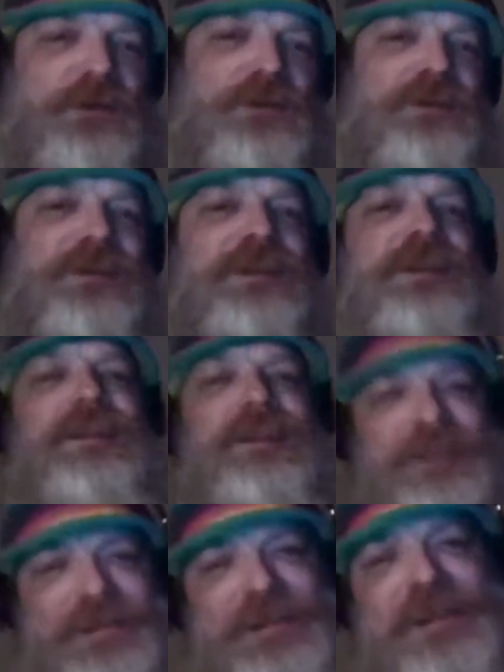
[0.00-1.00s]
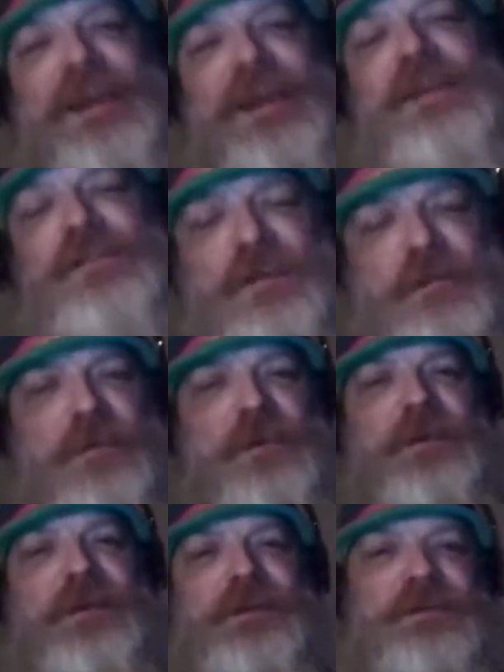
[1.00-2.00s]
Take part, at some
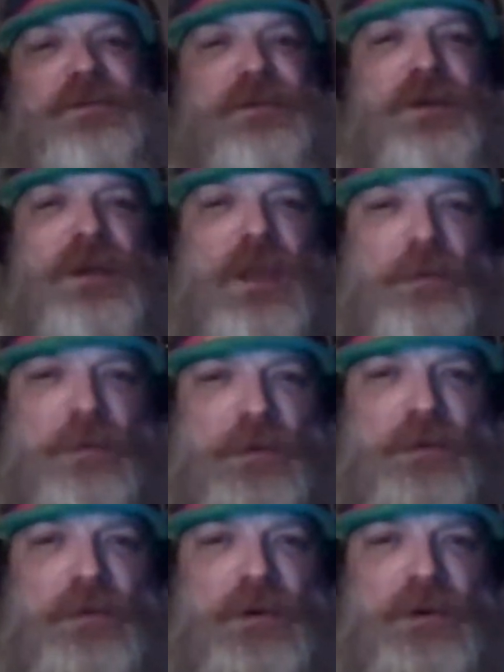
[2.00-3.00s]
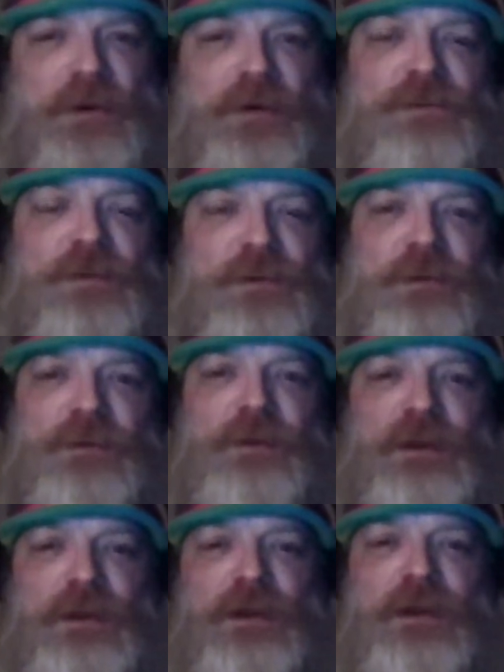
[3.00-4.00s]
point it's going to happen on its own,
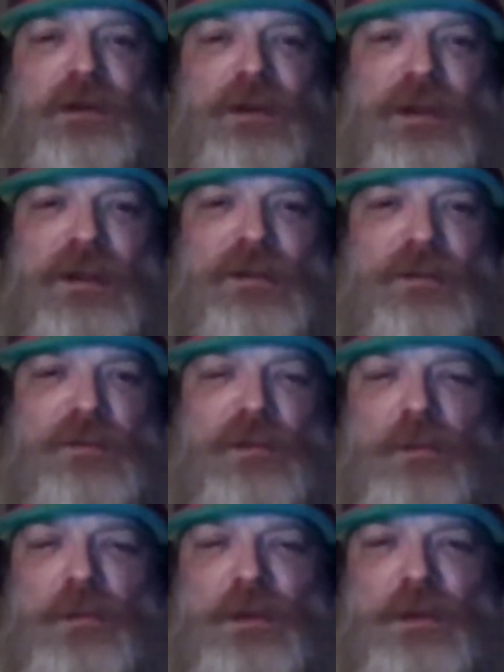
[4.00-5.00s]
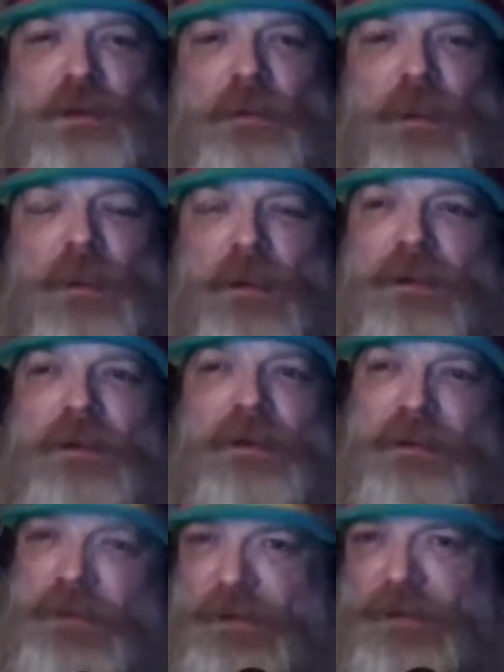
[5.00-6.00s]
and it will be
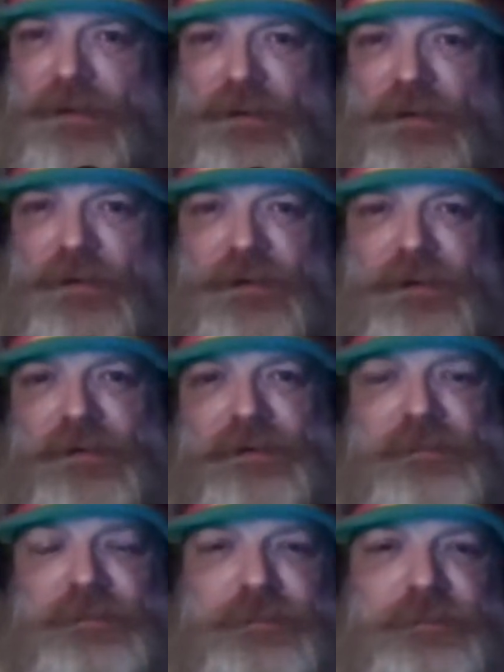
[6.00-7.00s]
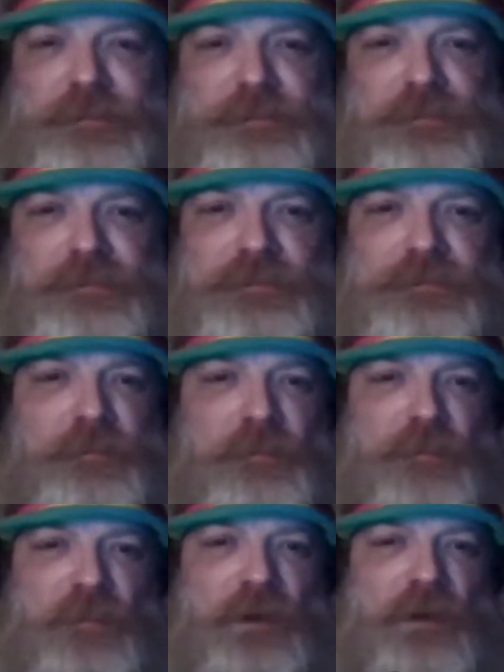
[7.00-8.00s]
in
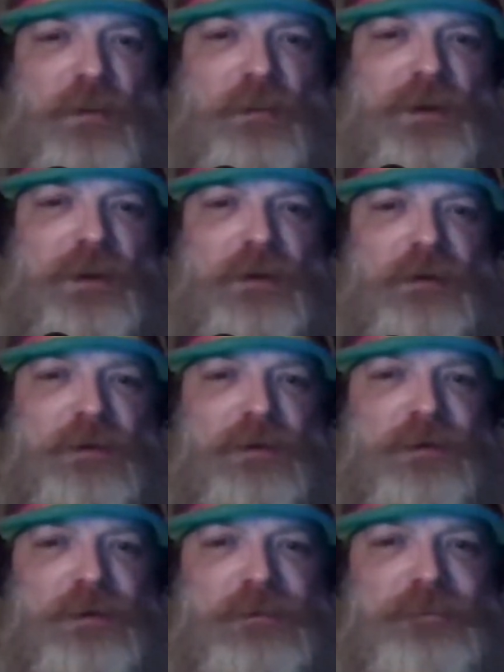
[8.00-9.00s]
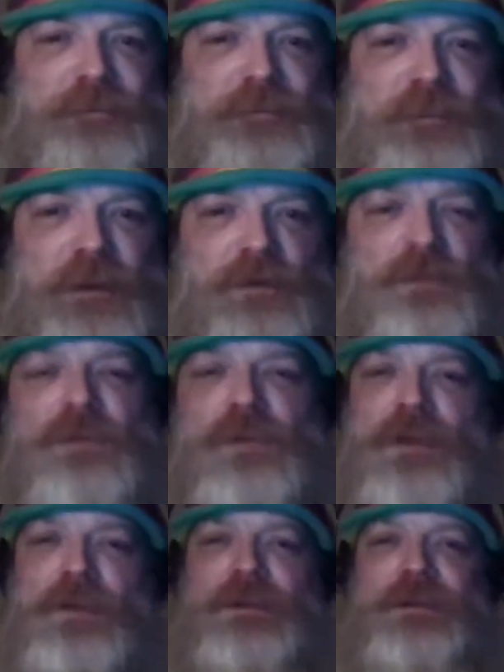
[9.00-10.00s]
a way, you know, as you
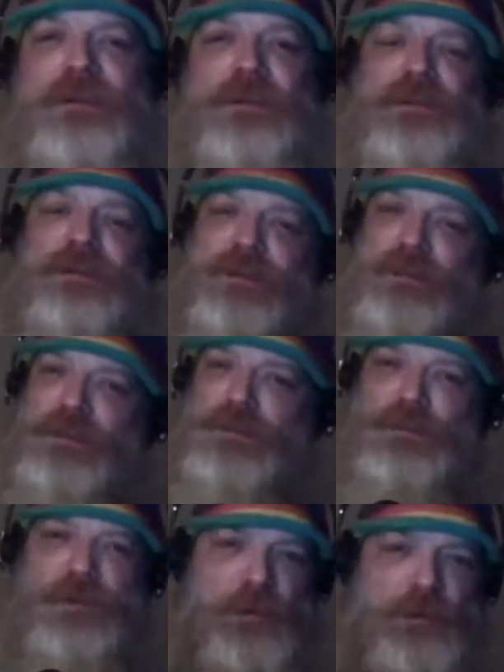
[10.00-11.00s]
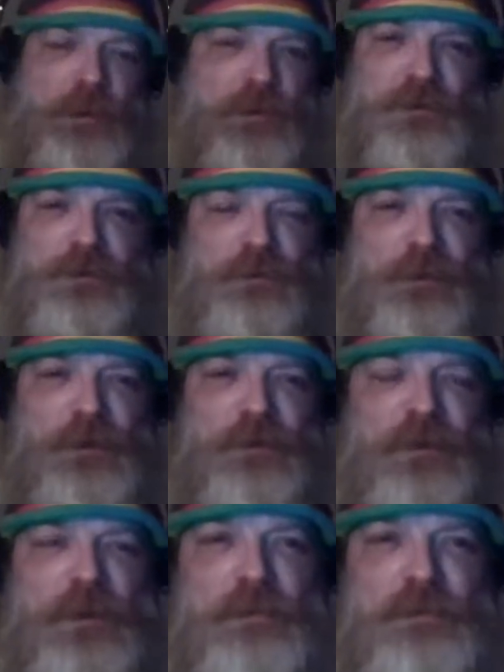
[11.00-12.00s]
said, you know, we talked about this many
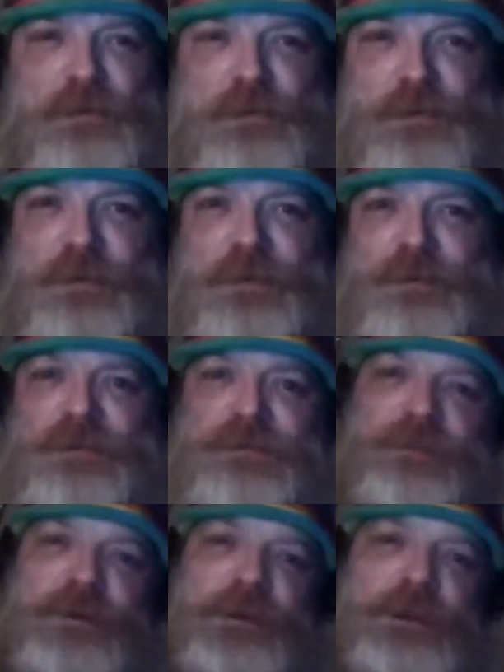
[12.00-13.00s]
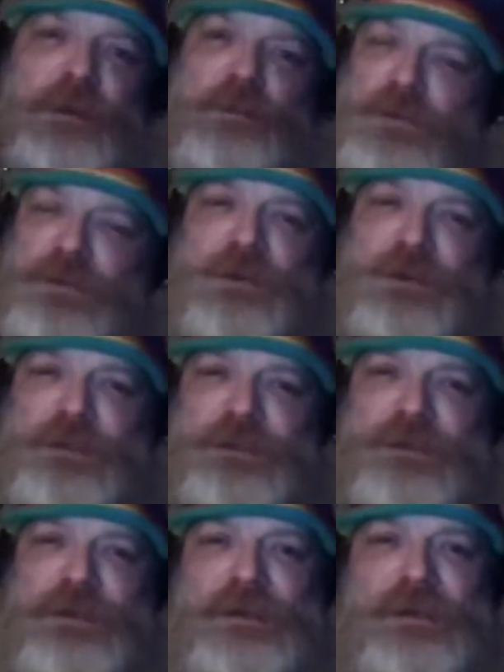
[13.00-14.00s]
times, you know, we'll keep growing,
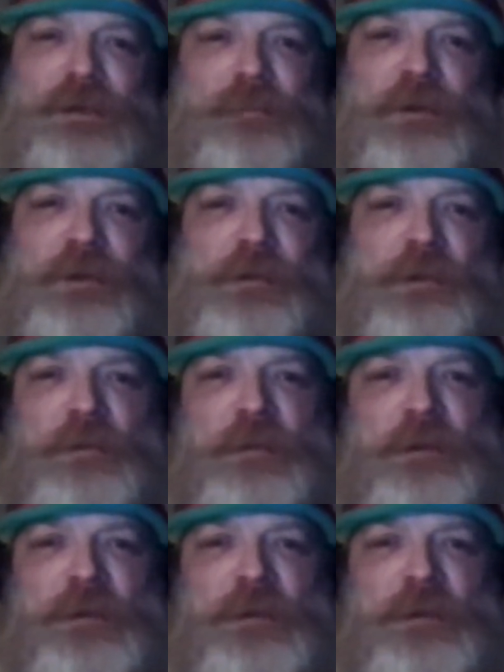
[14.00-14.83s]
people will